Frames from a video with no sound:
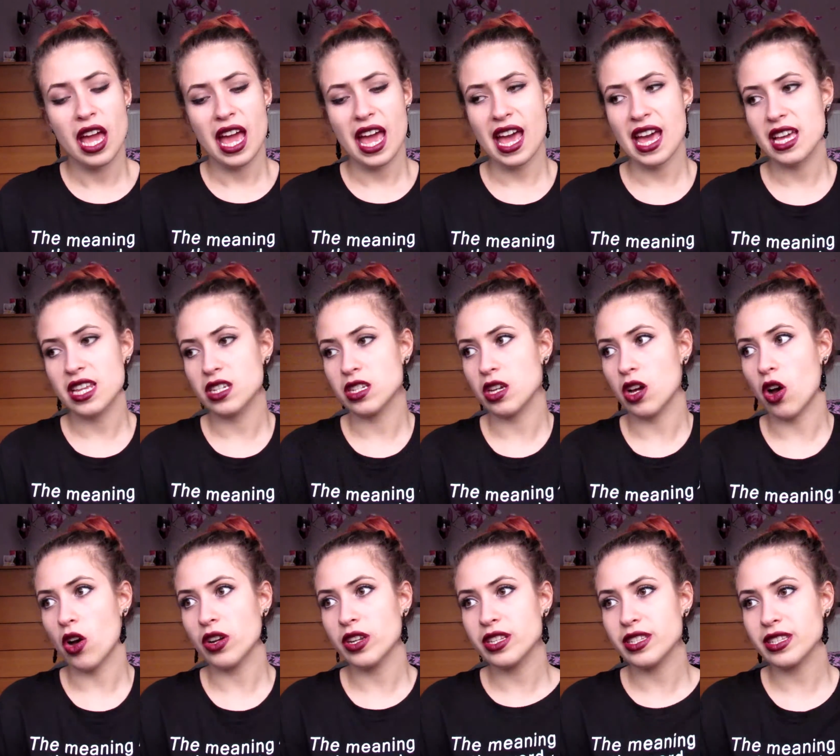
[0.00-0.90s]
and
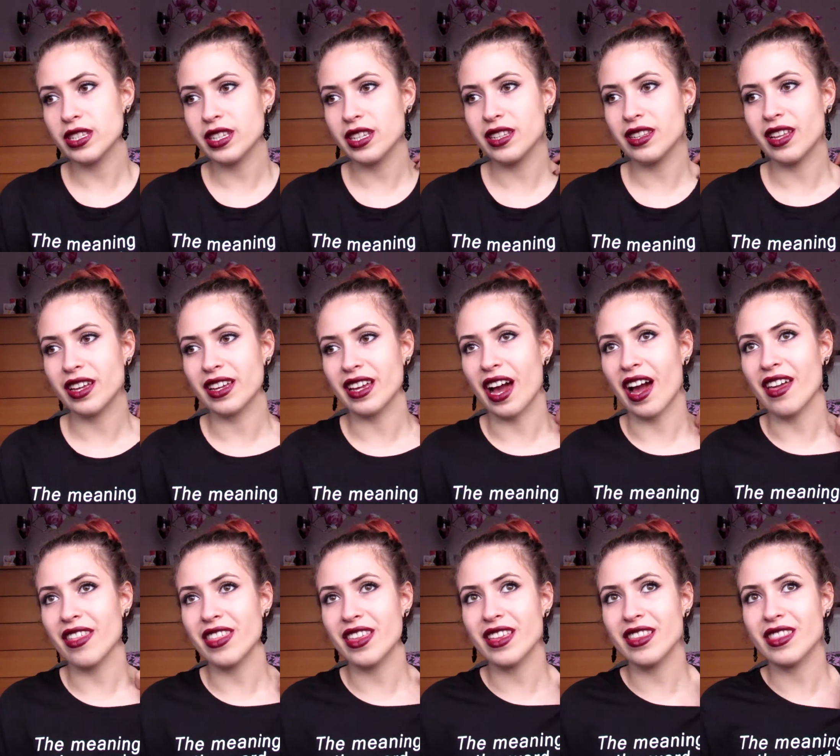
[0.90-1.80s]
honestly, like,
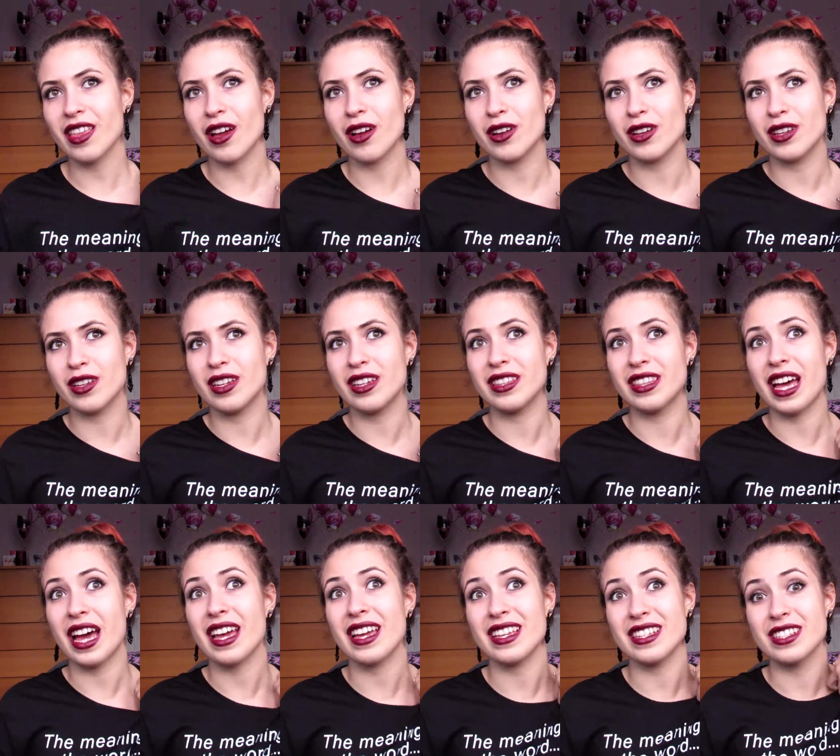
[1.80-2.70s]
I think that
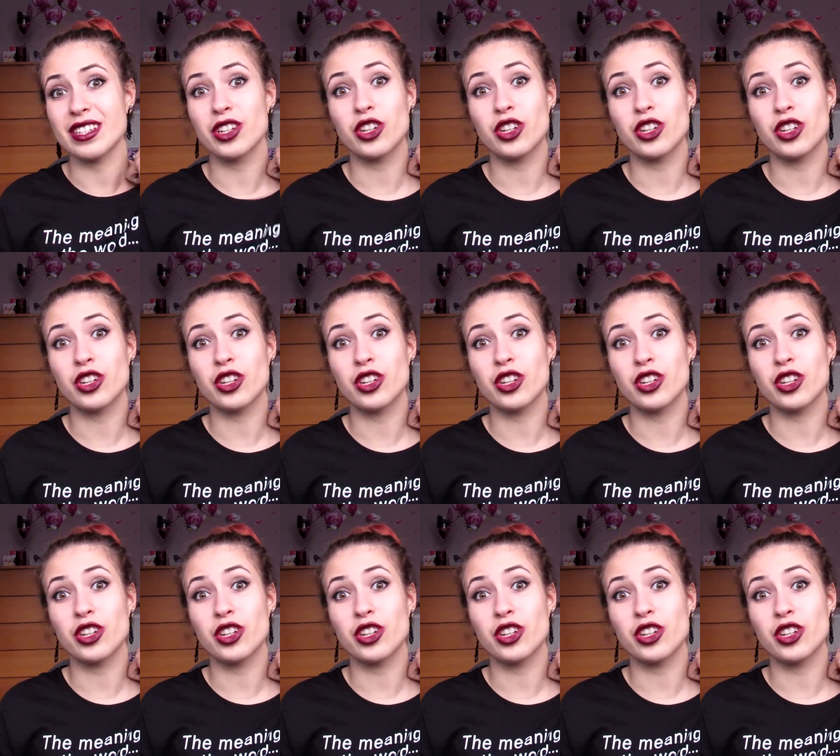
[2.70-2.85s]
is the